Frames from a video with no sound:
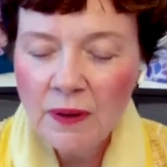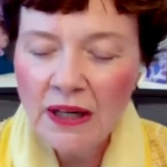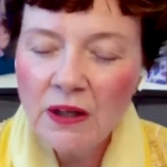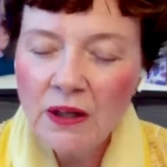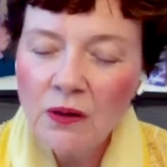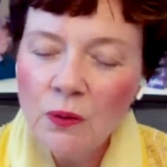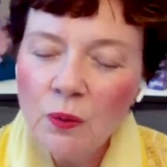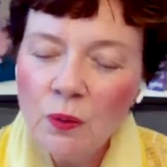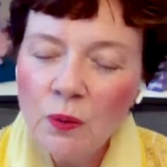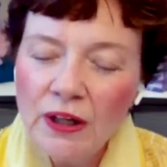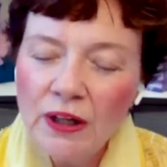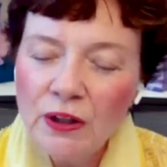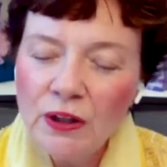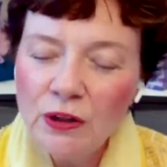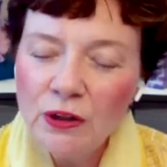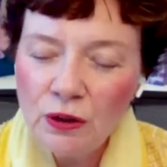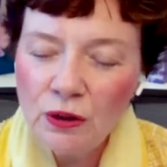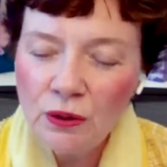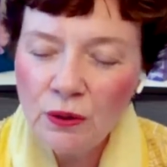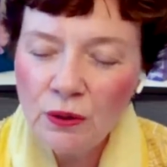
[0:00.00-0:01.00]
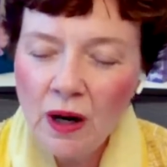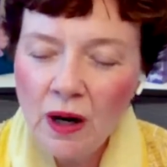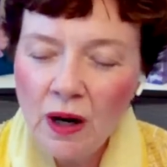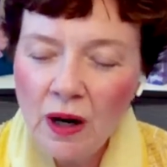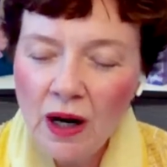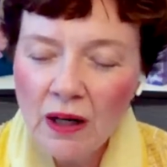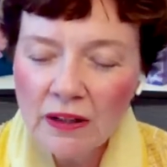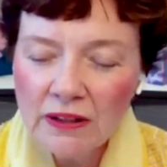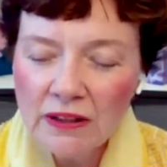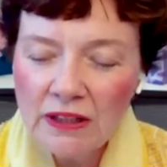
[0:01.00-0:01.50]
Michael, what
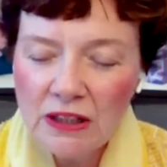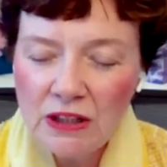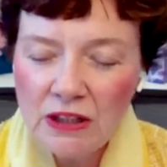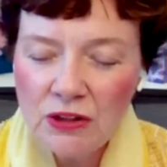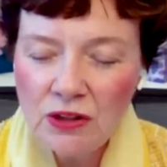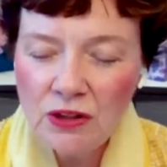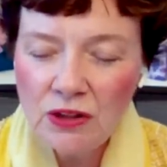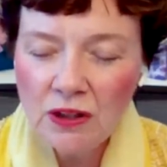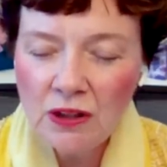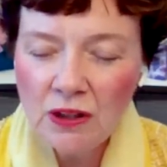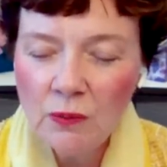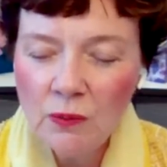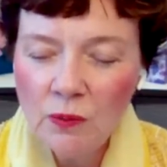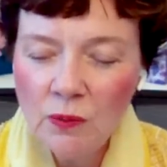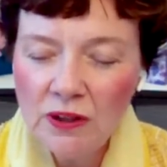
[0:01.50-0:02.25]
you are teaching